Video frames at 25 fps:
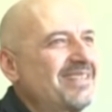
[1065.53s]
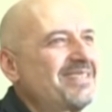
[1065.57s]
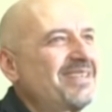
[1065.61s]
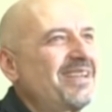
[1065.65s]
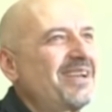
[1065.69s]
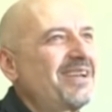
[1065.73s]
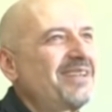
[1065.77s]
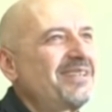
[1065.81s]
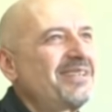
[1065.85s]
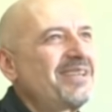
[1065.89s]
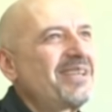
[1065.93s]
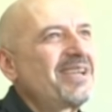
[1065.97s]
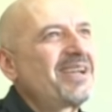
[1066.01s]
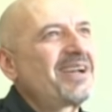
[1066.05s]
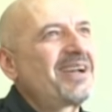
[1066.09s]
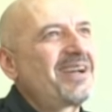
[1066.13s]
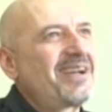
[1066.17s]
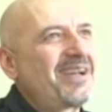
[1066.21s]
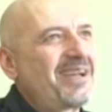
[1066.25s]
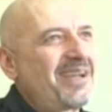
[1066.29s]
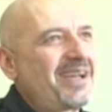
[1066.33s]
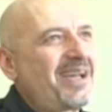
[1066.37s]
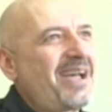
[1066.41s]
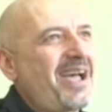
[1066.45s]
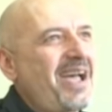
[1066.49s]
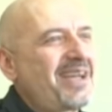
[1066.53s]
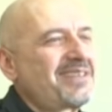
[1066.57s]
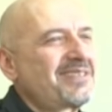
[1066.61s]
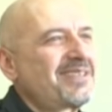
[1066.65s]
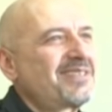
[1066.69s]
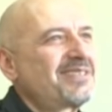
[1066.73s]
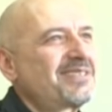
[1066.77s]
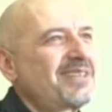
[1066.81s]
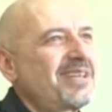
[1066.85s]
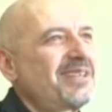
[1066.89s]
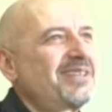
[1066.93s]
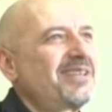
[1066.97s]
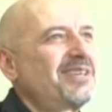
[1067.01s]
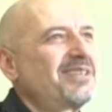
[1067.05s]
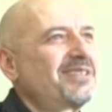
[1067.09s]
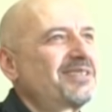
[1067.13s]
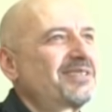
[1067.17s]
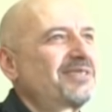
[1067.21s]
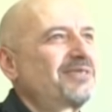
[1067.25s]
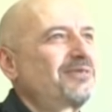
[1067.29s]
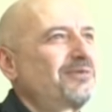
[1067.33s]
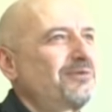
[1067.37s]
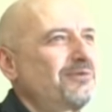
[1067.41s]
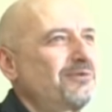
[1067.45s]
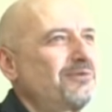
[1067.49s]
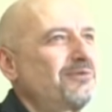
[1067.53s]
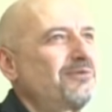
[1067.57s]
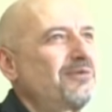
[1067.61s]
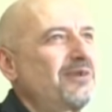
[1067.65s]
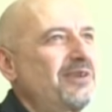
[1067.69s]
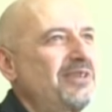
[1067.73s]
the idea, as I said, is to